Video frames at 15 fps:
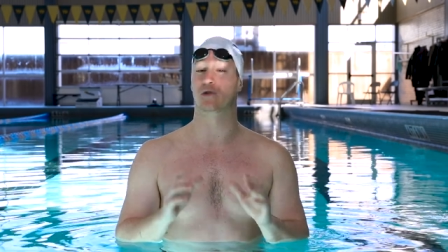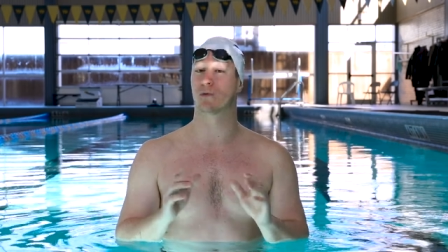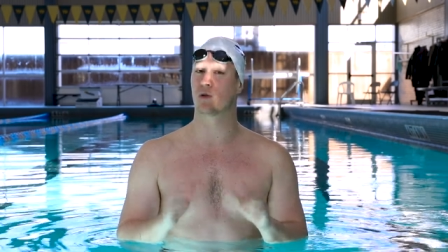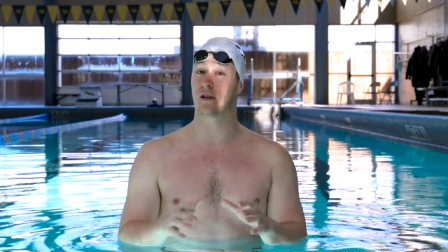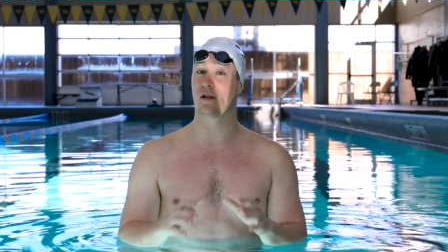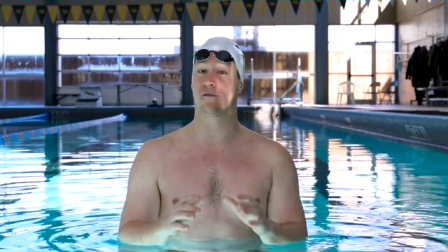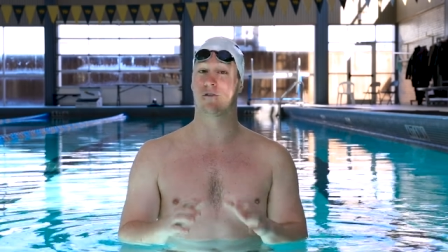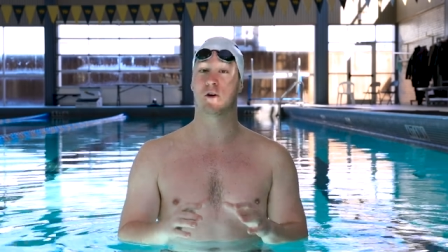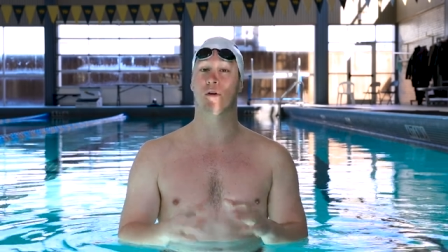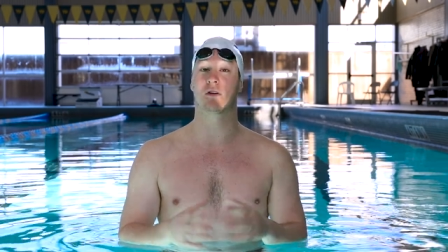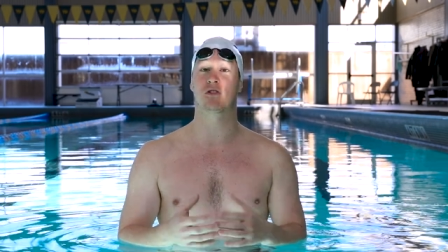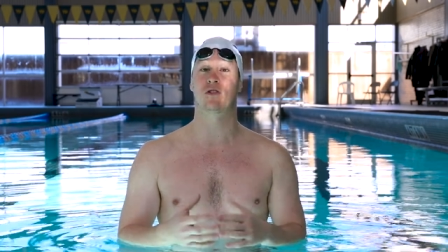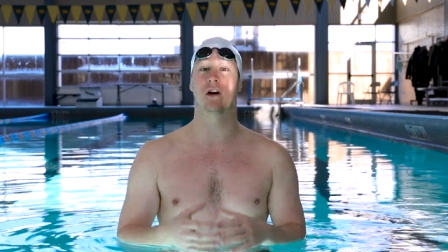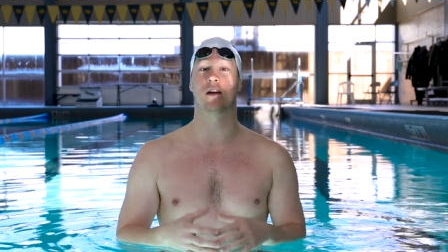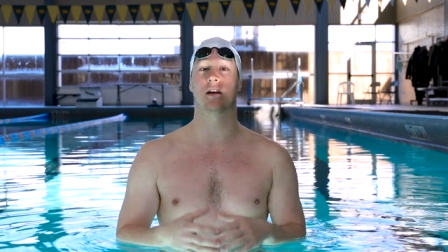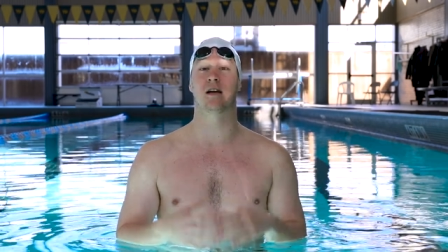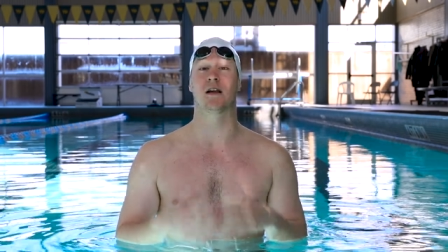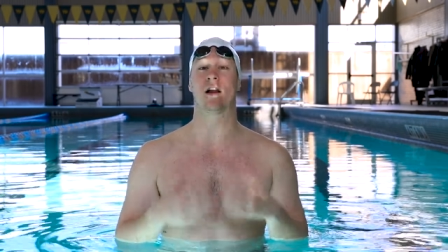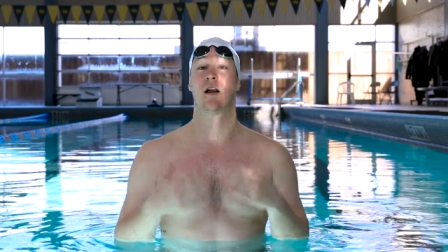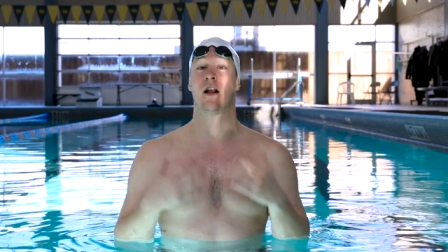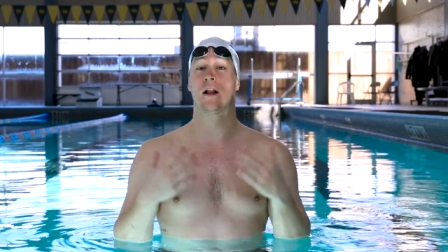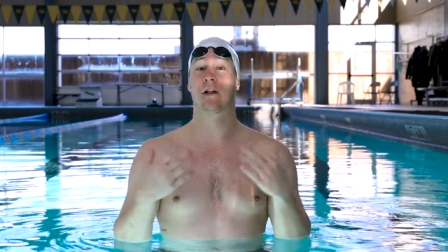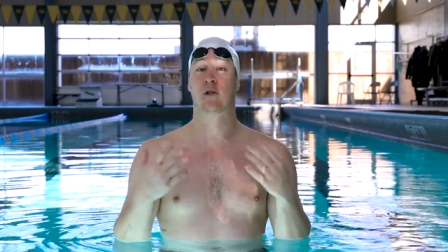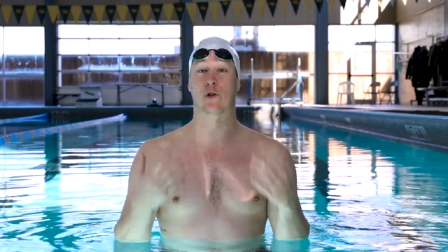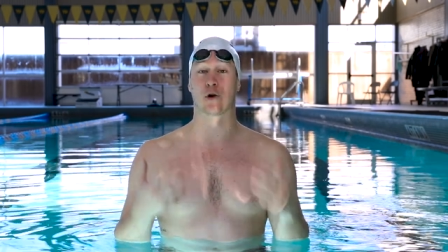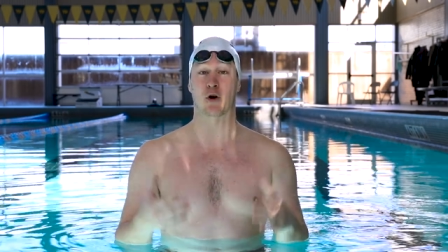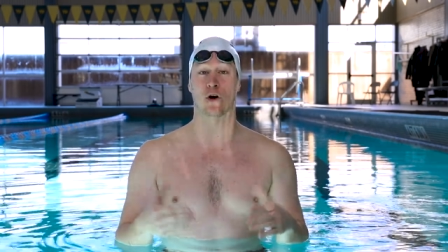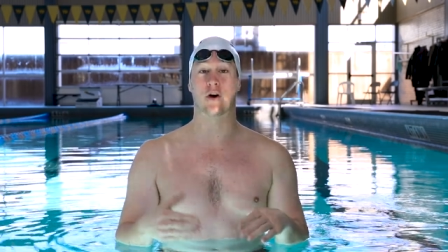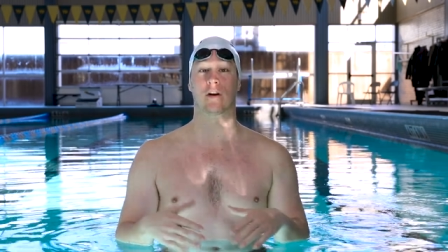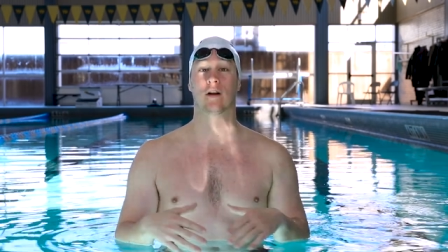So really focus on it,
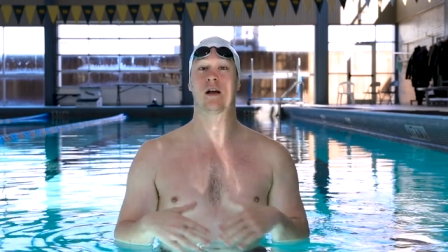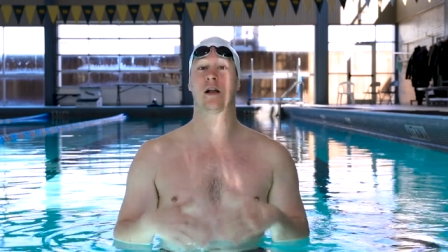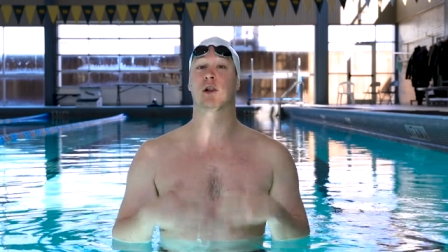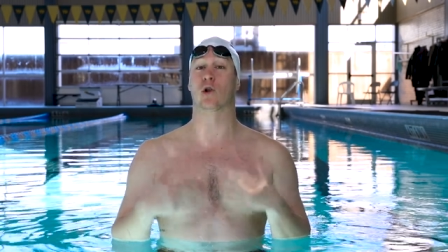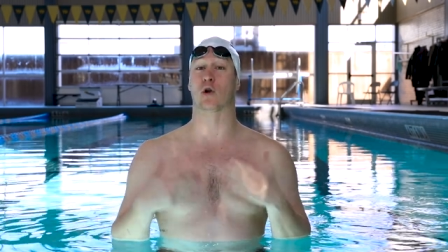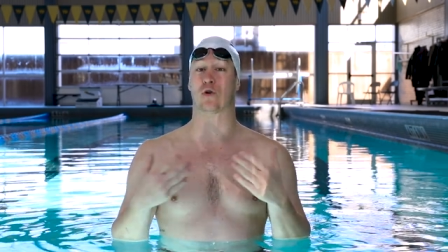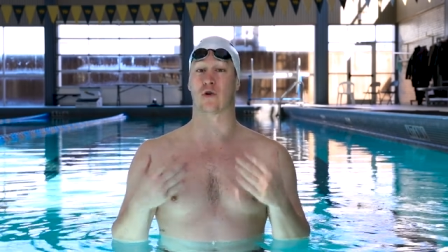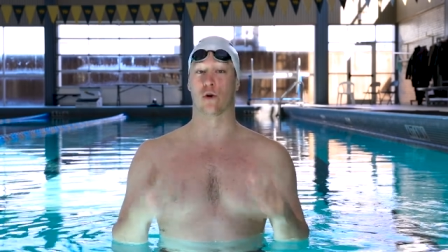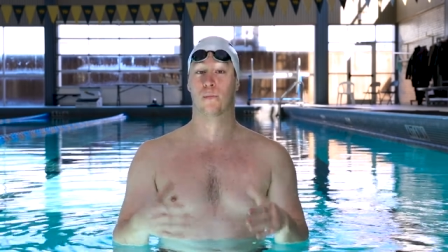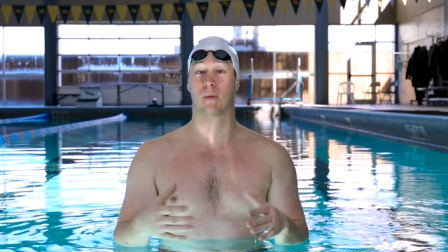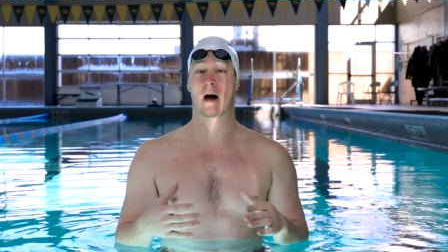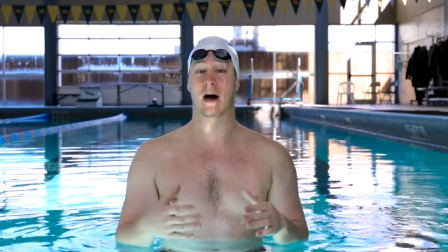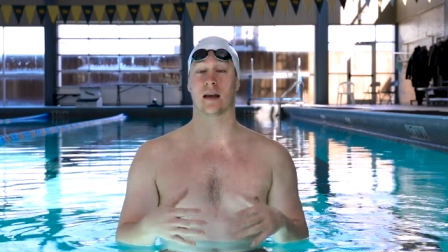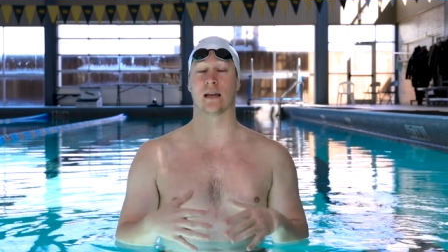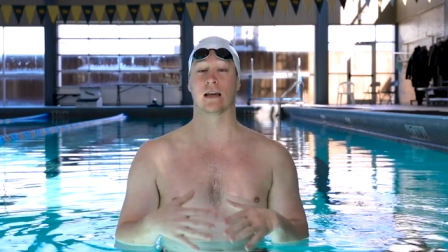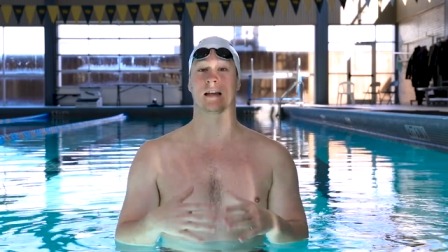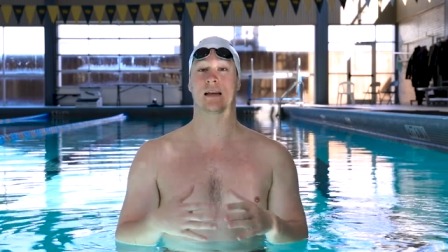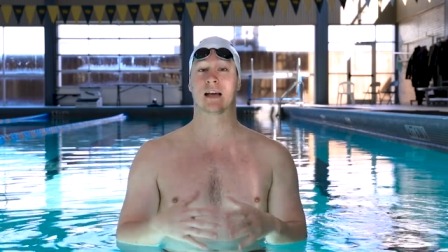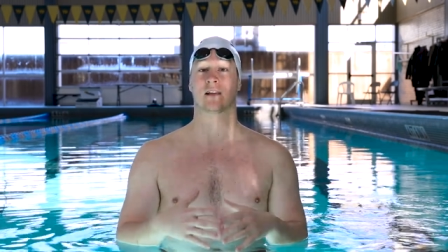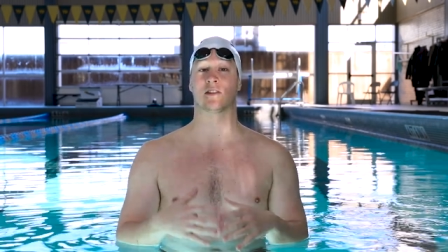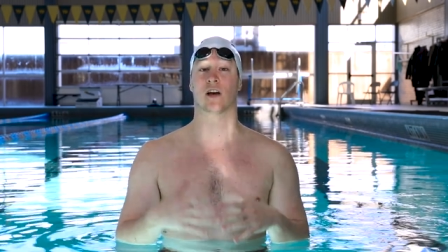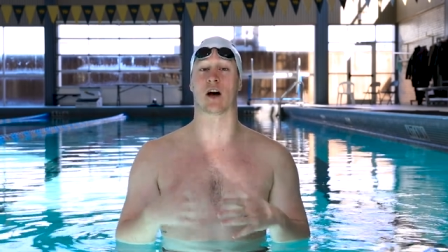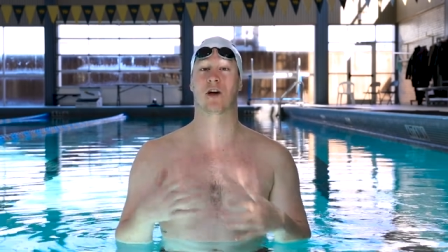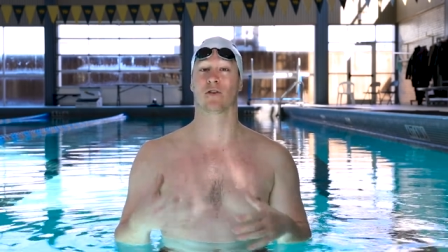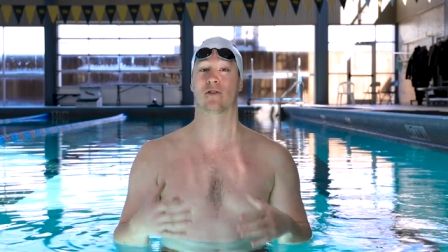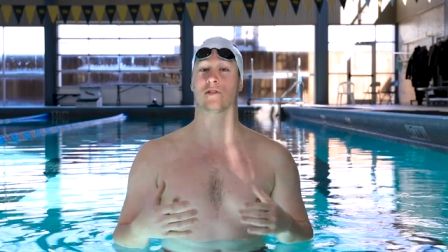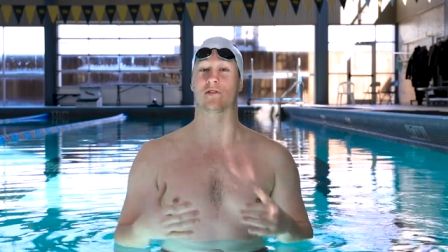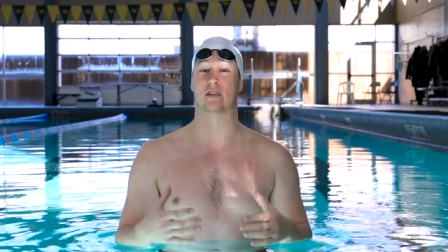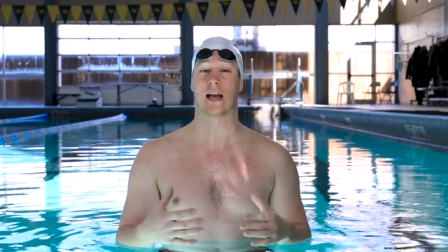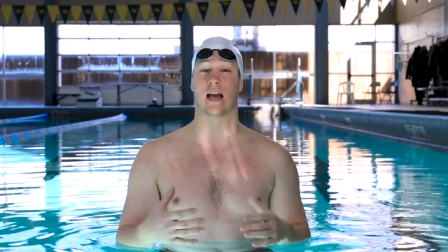learn, learn your body, and get to
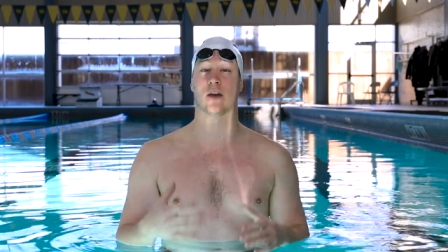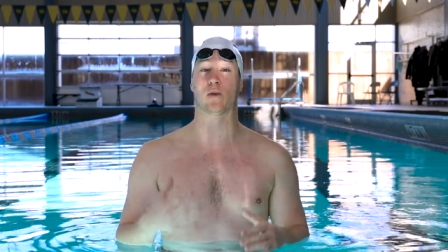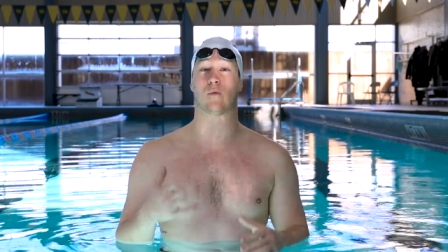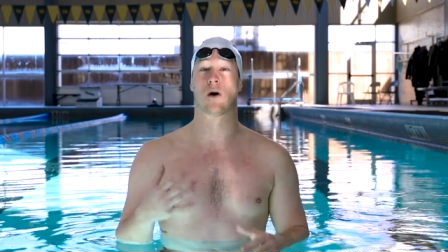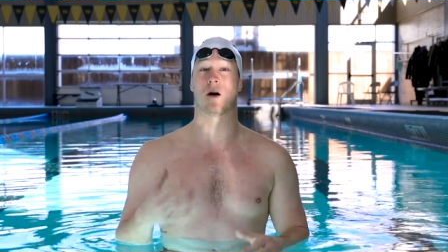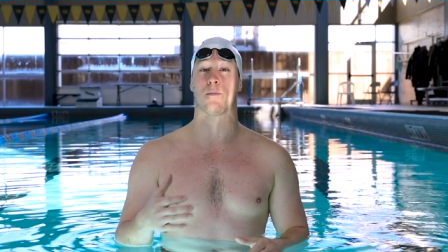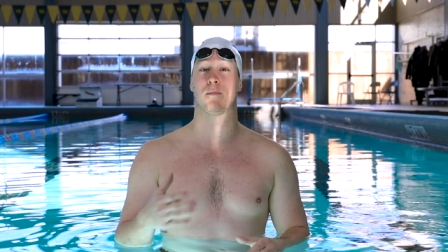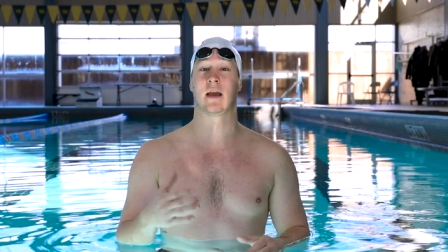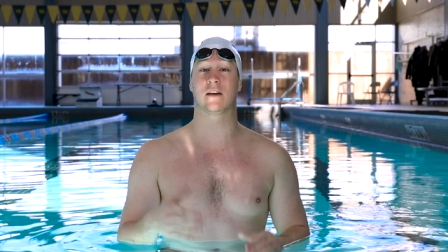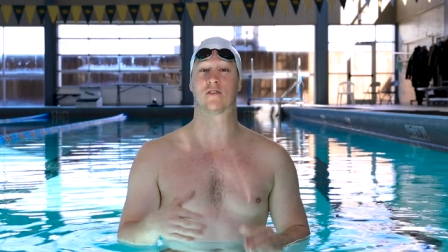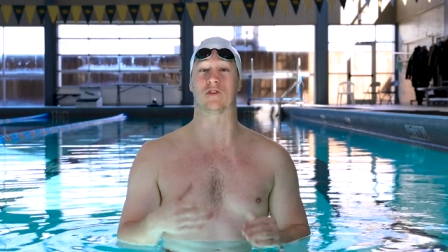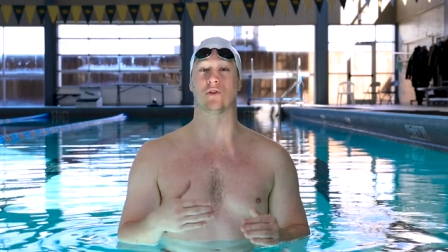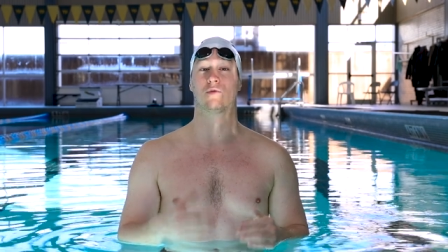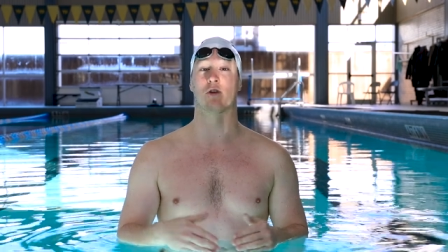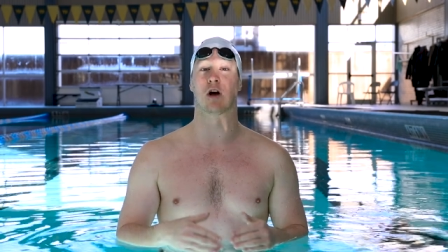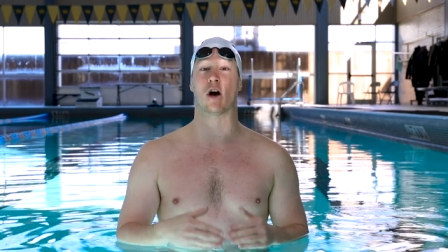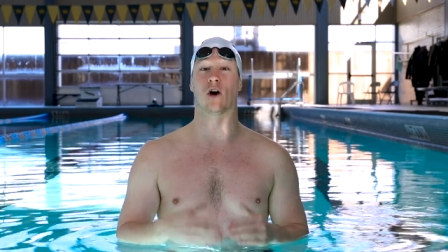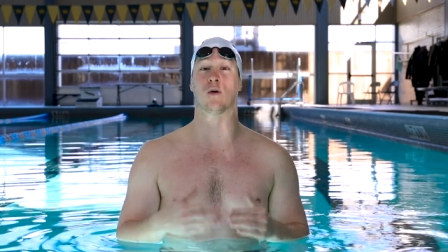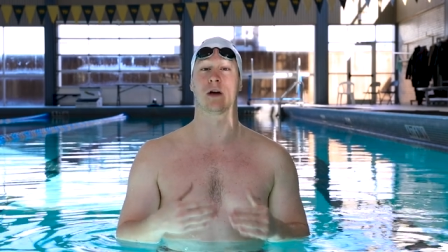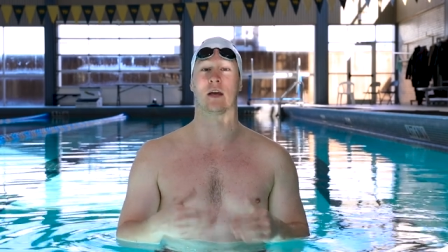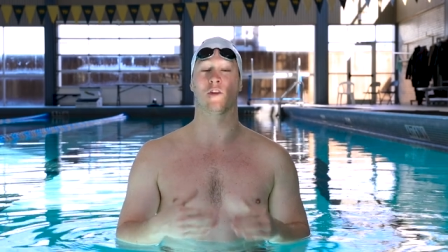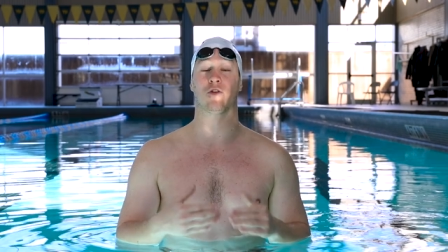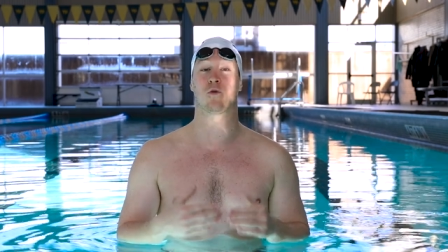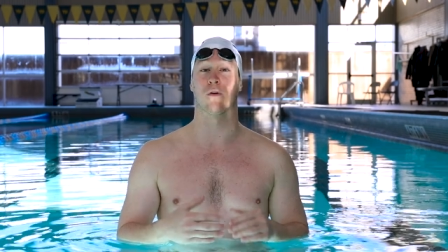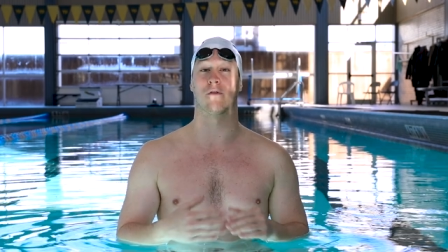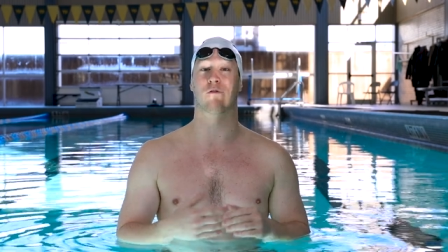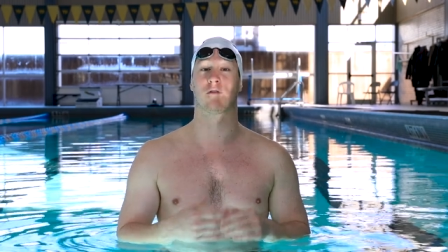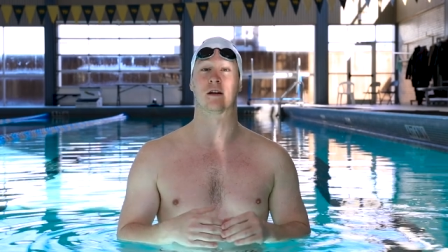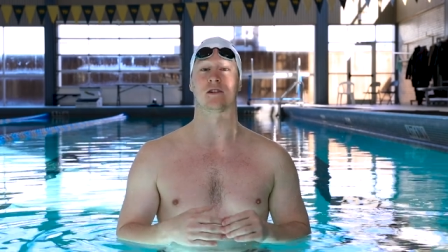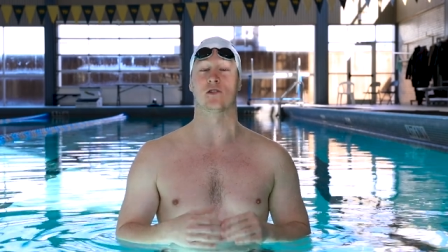understand what makes you go in your
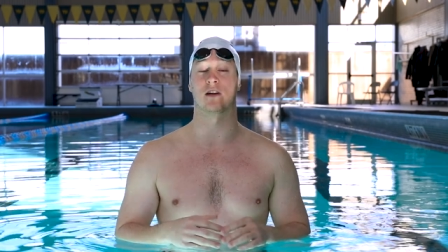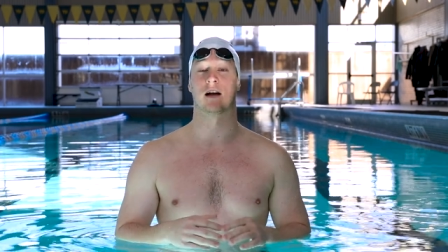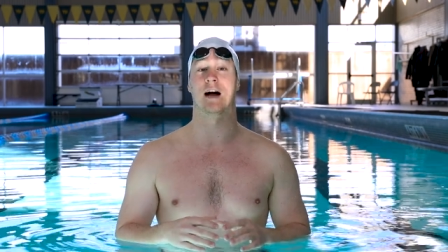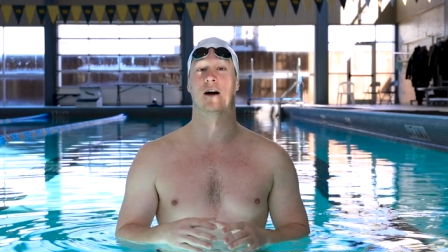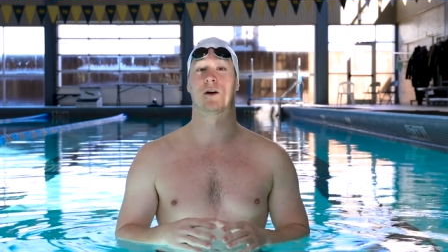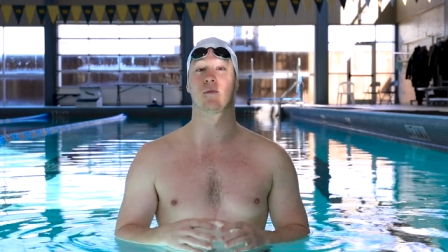freestyle.